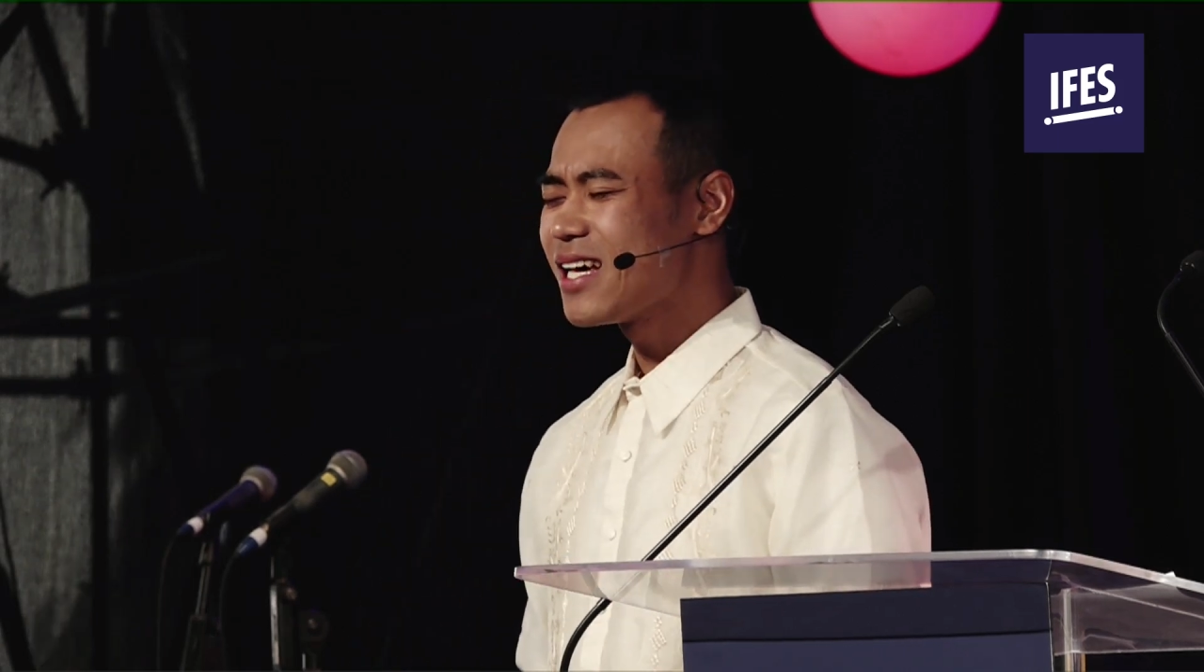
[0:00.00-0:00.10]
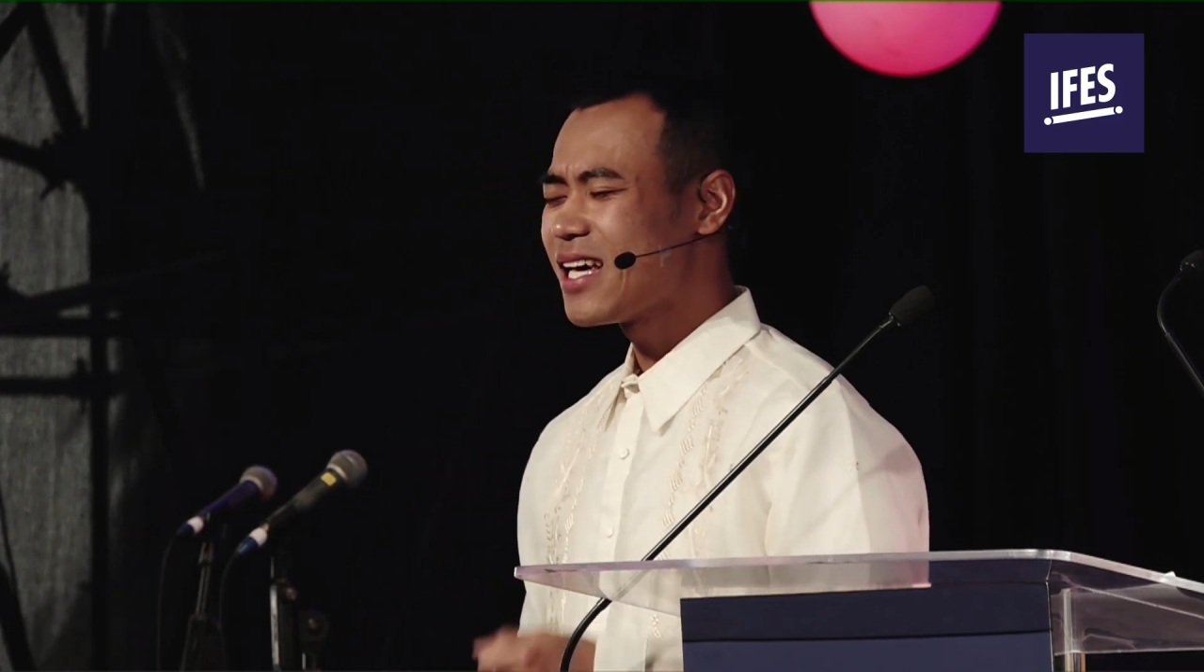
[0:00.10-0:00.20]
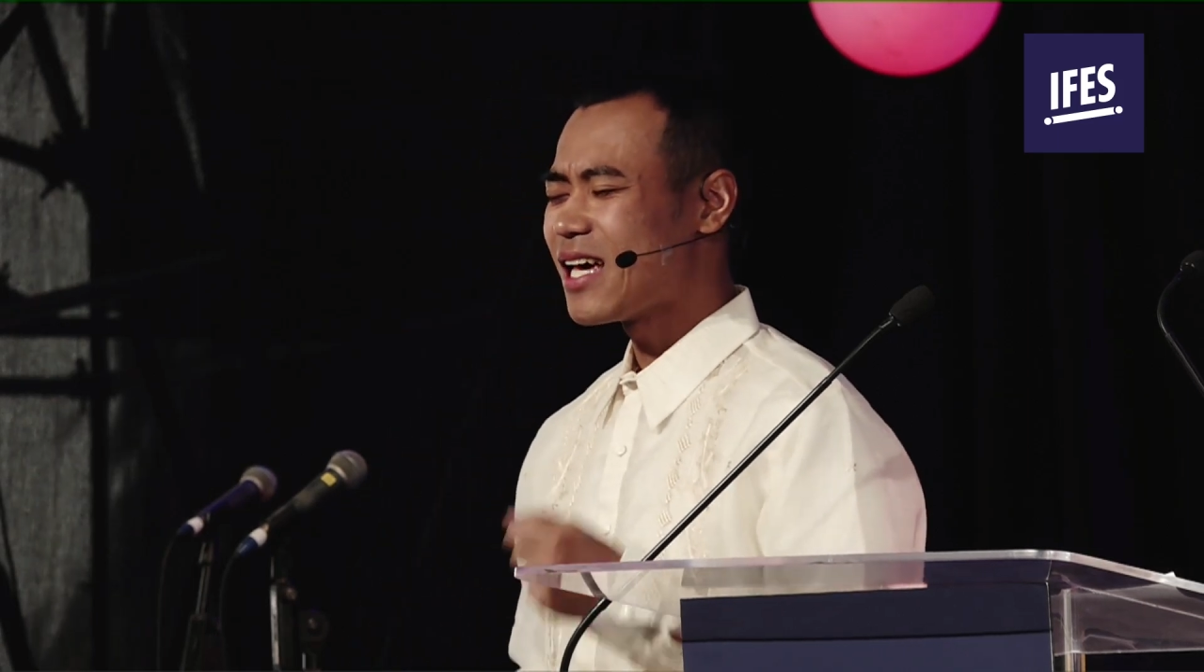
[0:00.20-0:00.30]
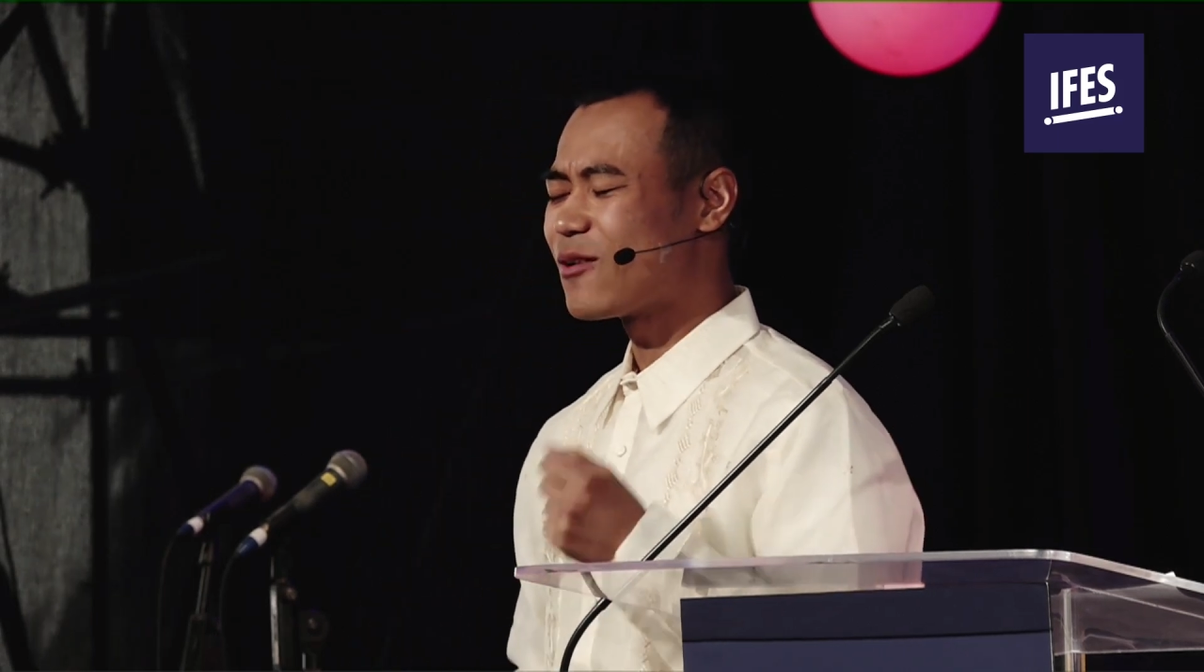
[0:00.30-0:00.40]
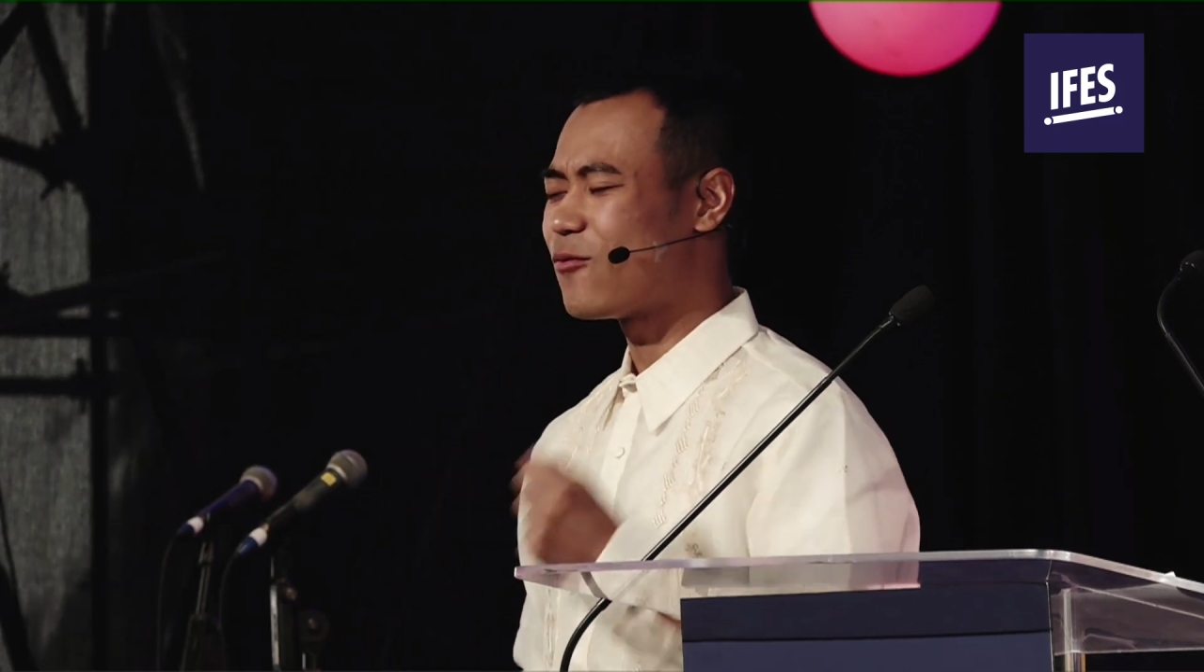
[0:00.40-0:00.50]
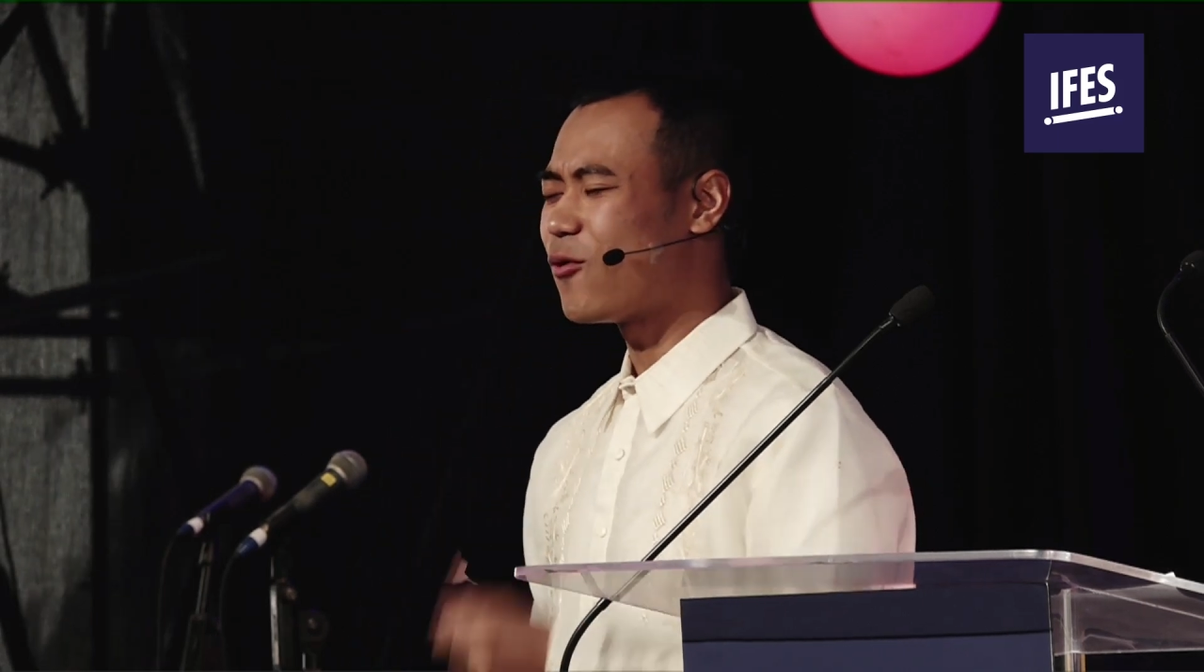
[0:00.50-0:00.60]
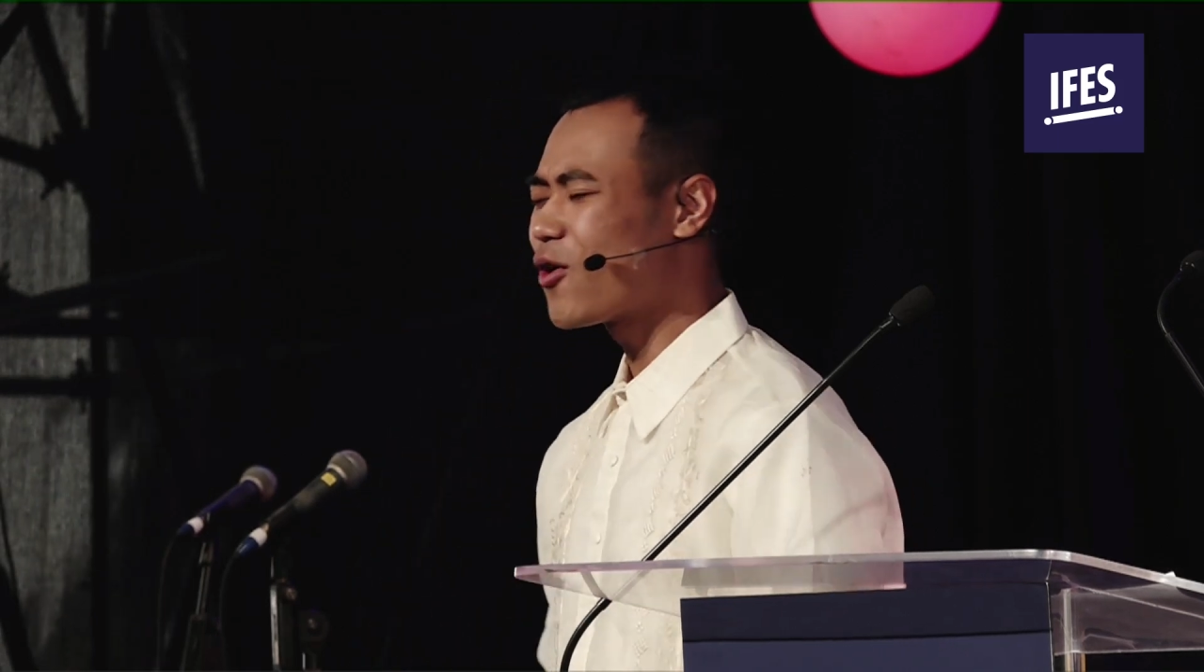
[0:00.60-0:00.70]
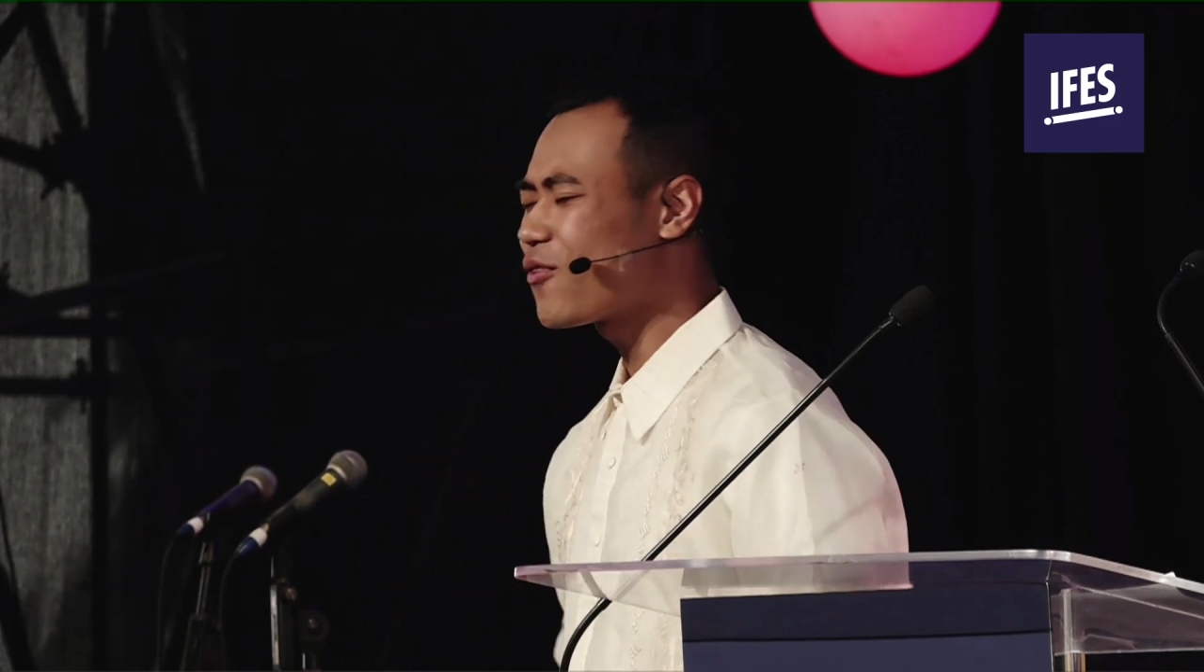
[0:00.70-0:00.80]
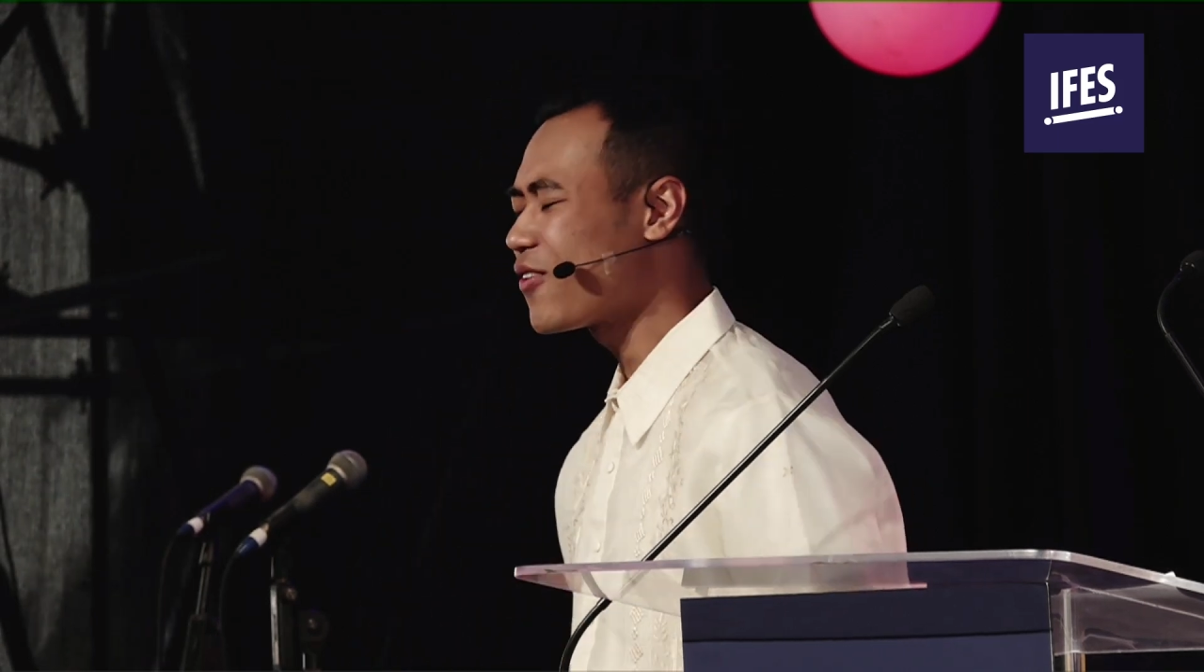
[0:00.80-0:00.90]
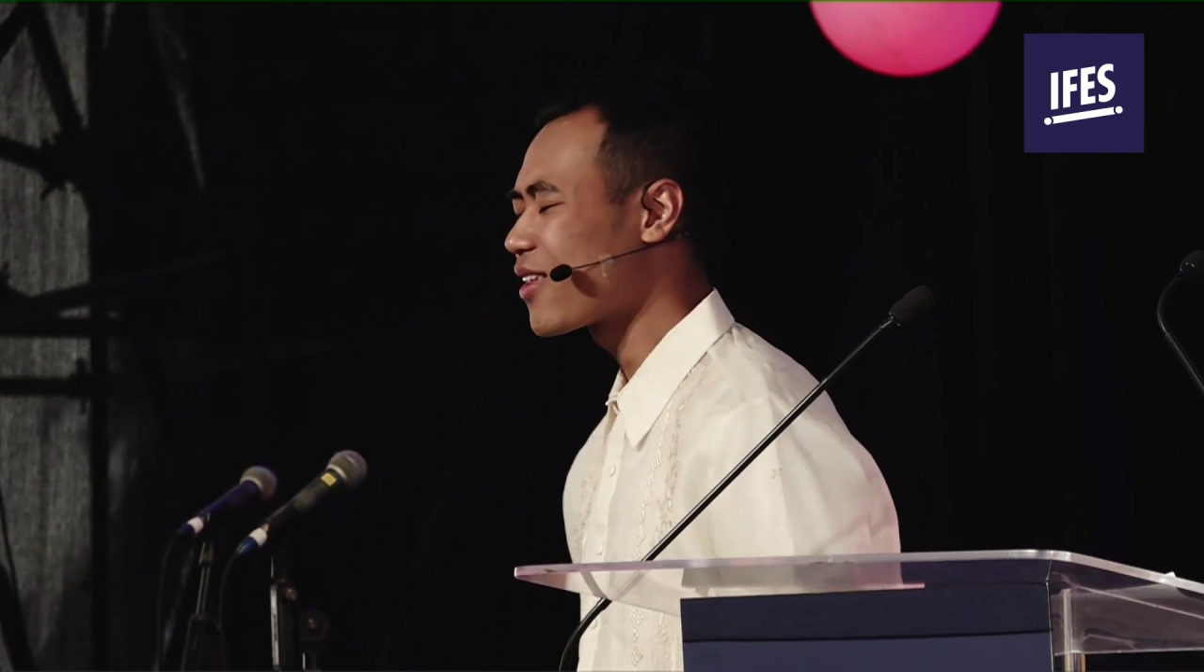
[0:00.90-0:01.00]
and
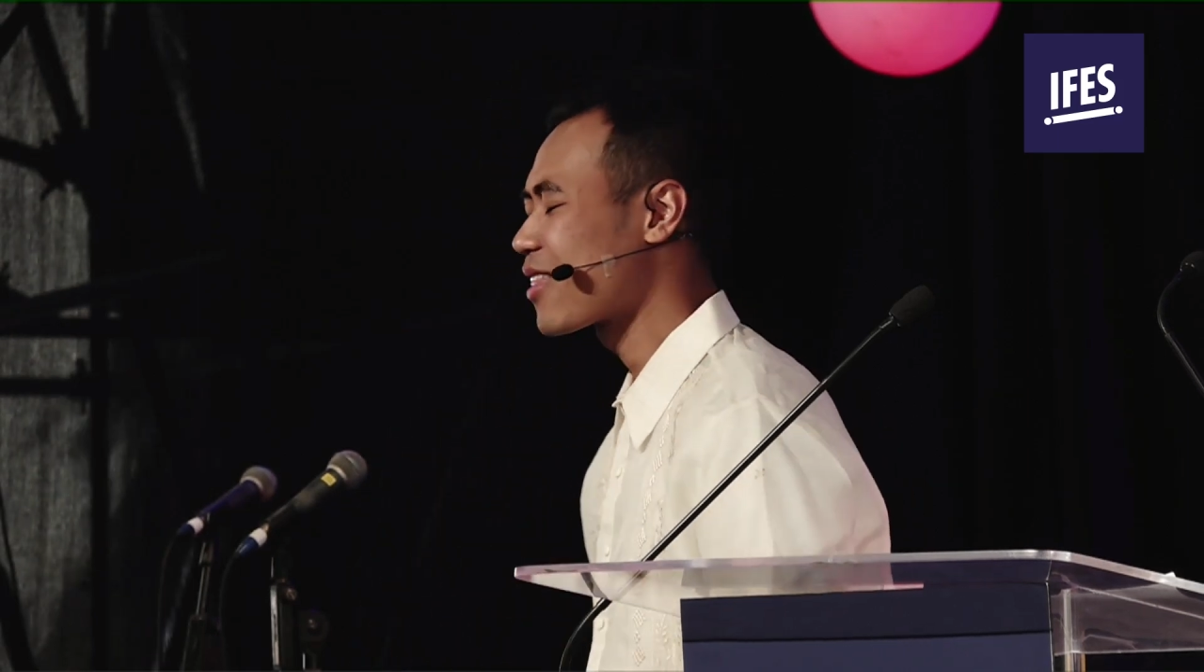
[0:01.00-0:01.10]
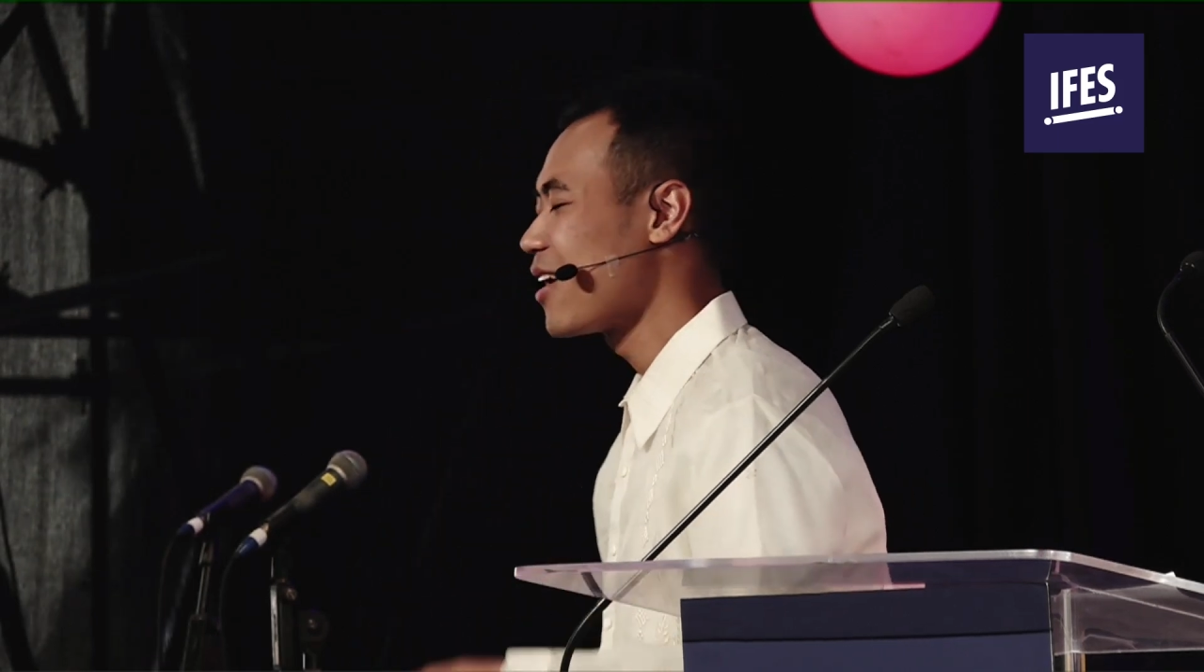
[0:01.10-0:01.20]
forfeit